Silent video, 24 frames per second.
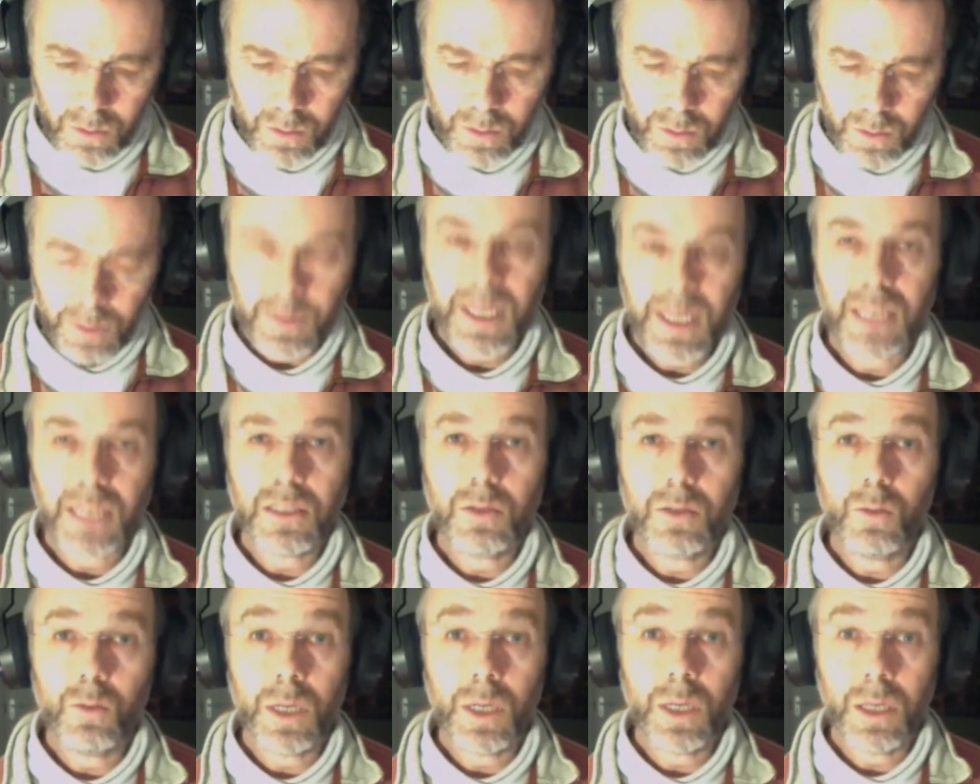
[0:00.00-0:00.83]
When we get
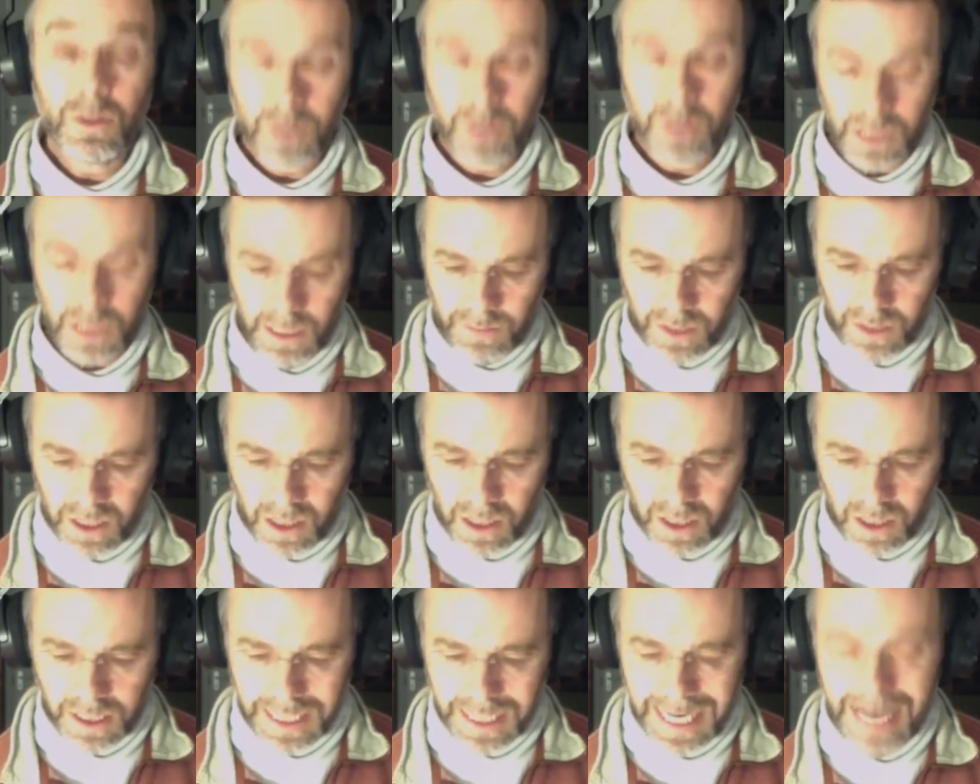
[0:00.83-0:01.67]
to 107,
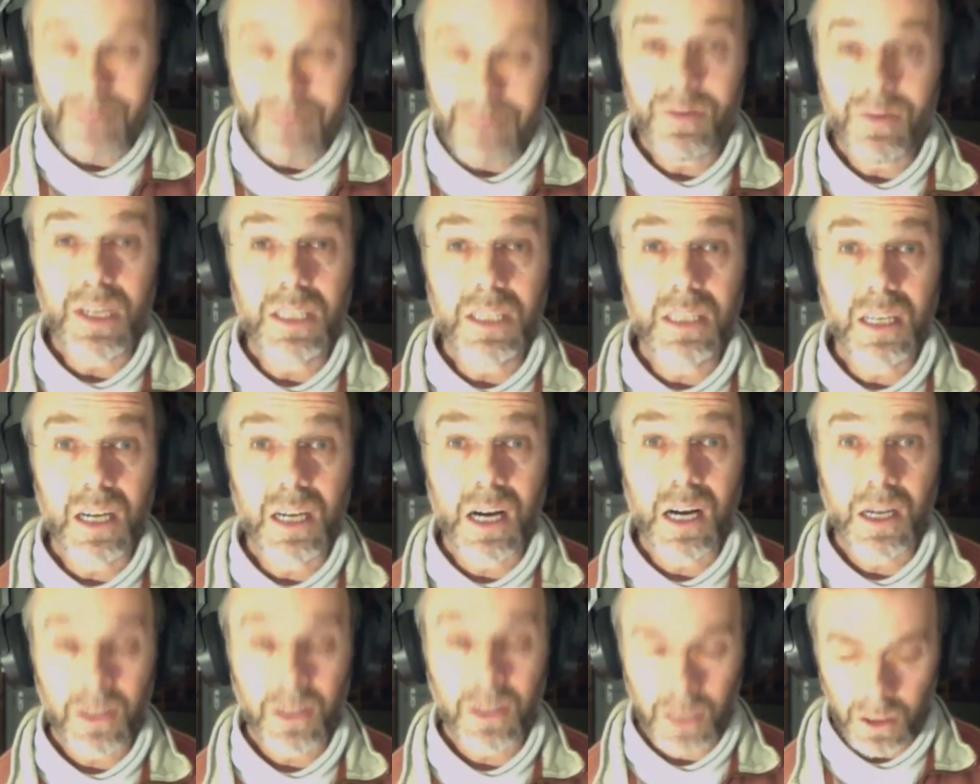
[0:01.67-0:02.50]
nice heavy
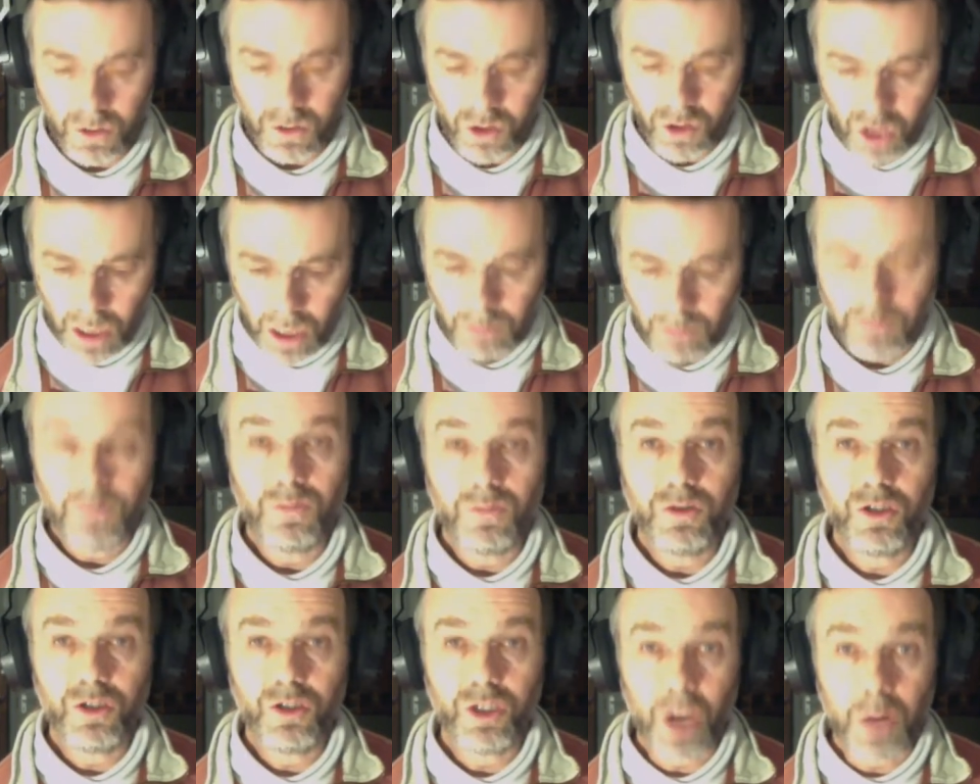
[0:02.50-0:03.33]
staccatos. Dum
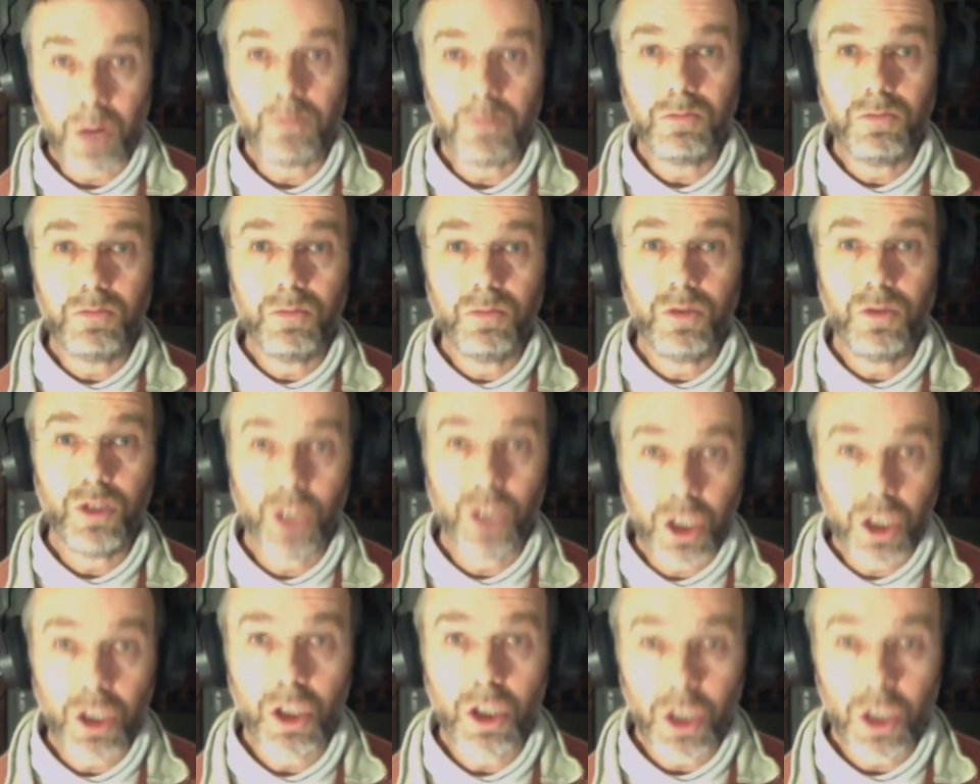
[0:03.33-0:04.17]
dum
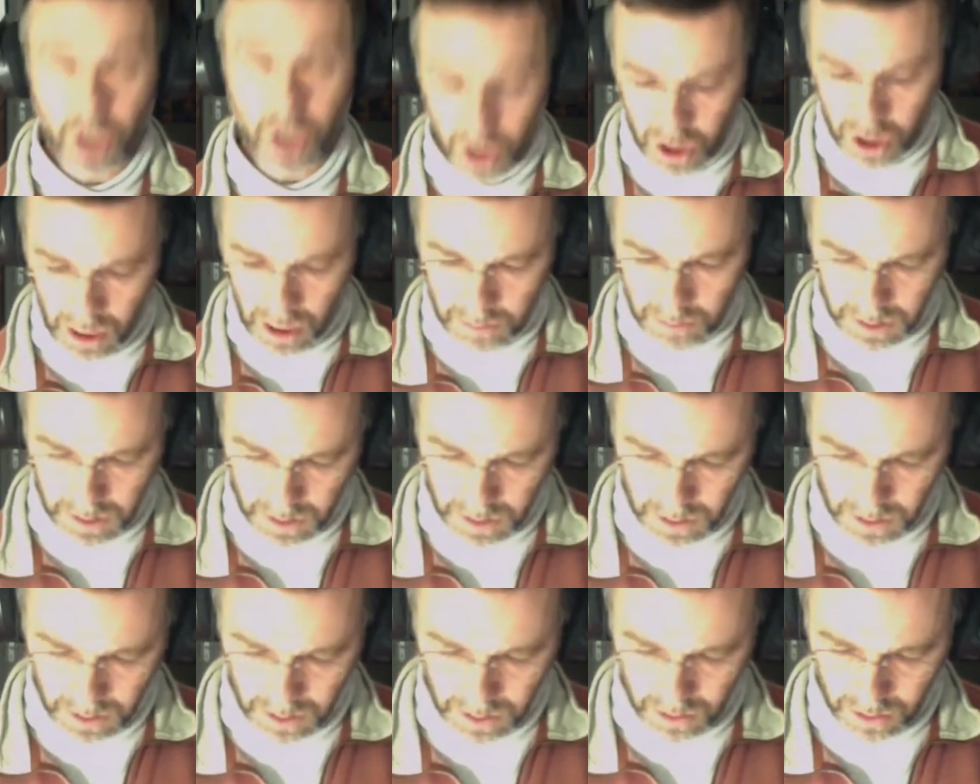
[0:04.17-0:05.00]
dee dum
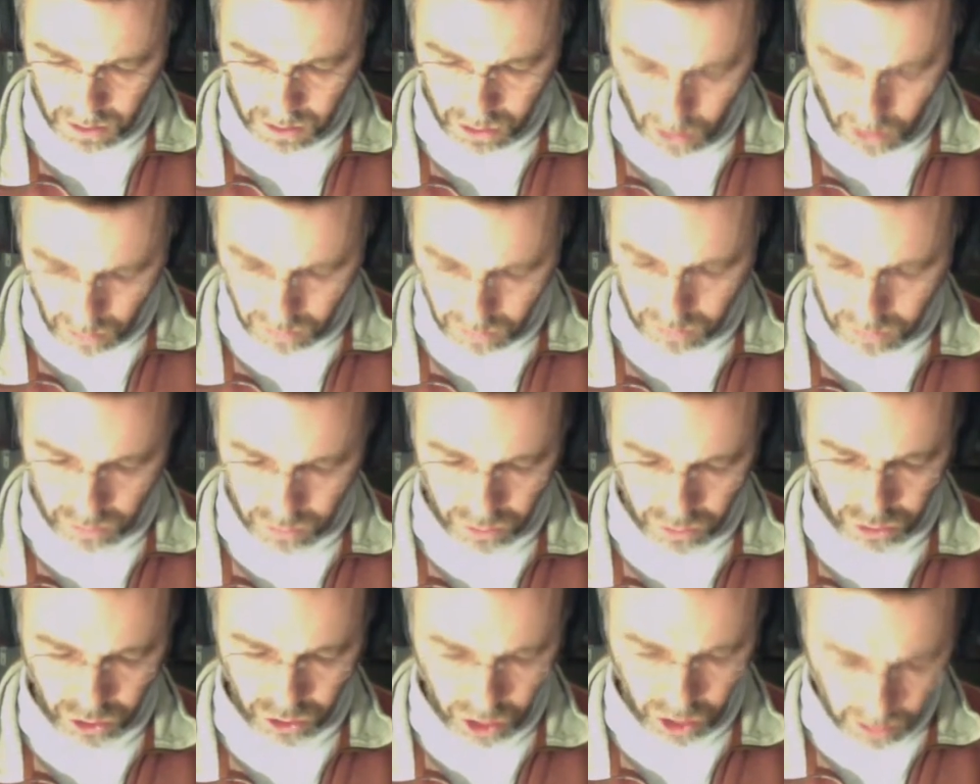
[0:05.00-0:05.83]
dum
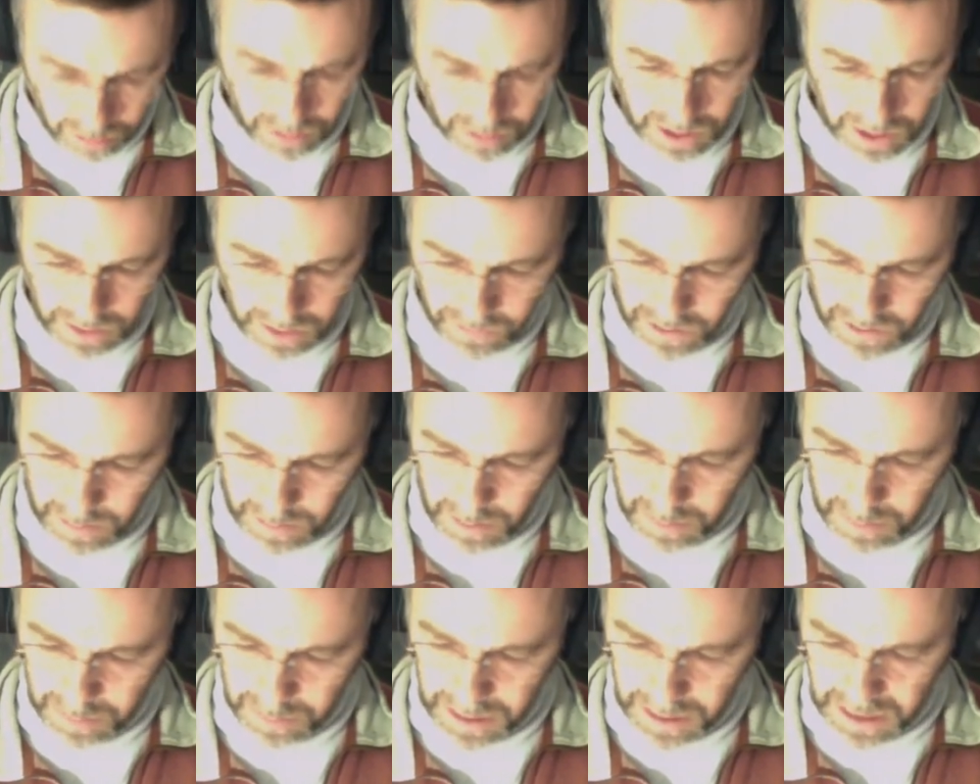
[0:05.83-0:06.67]
dum. Give them
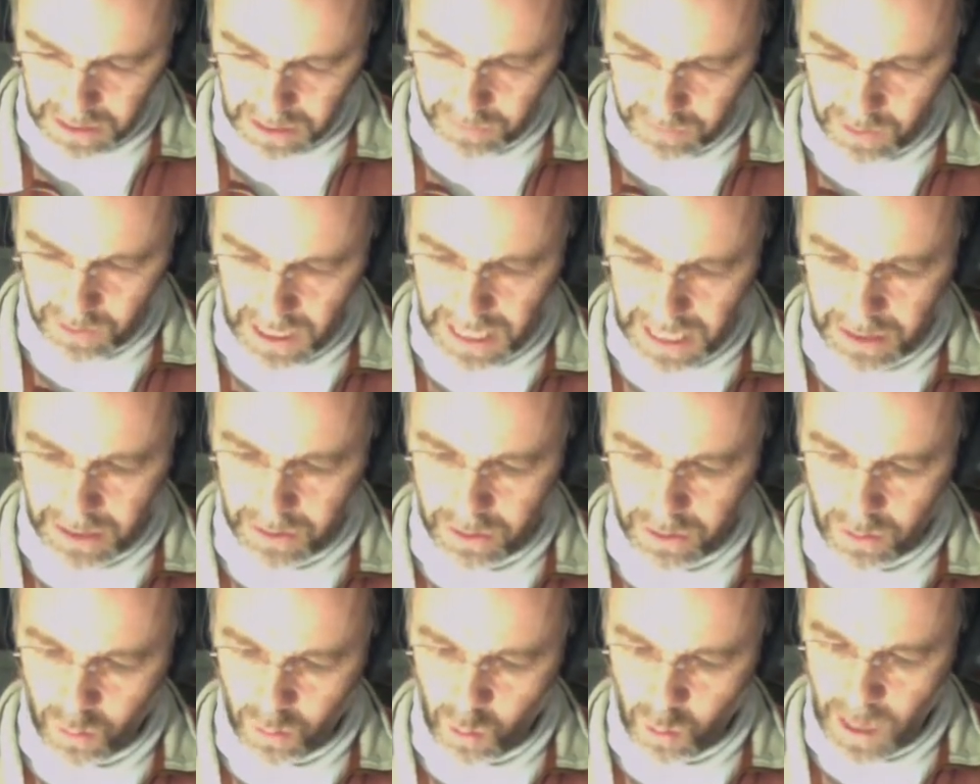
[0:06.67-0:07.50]
a bit of
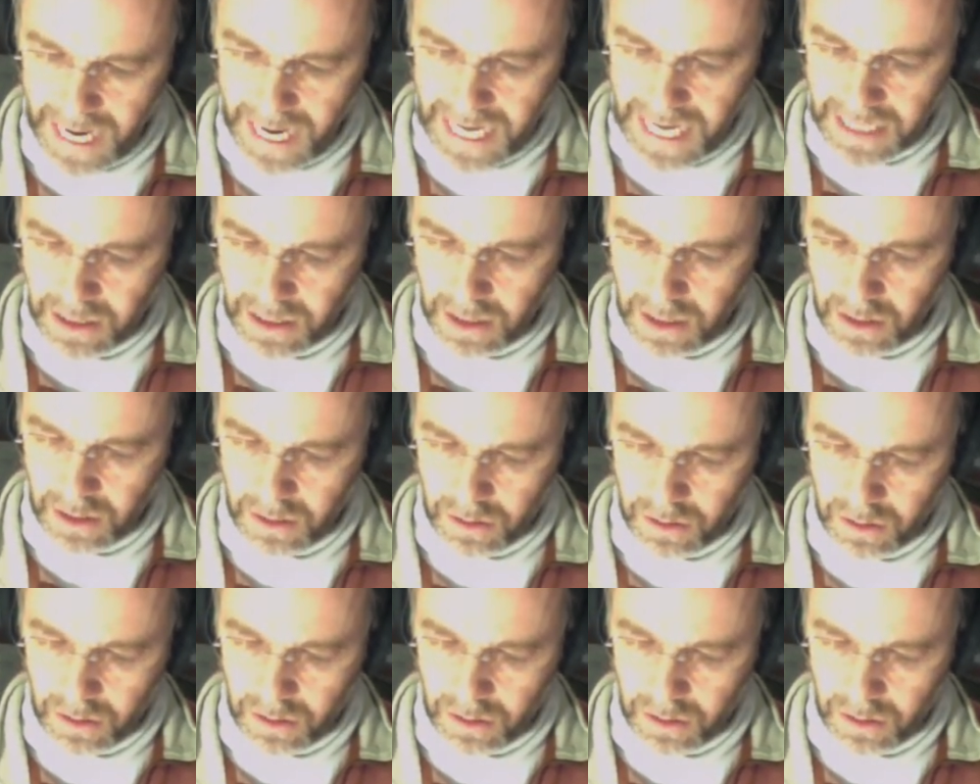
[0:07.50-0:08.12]
length and weight.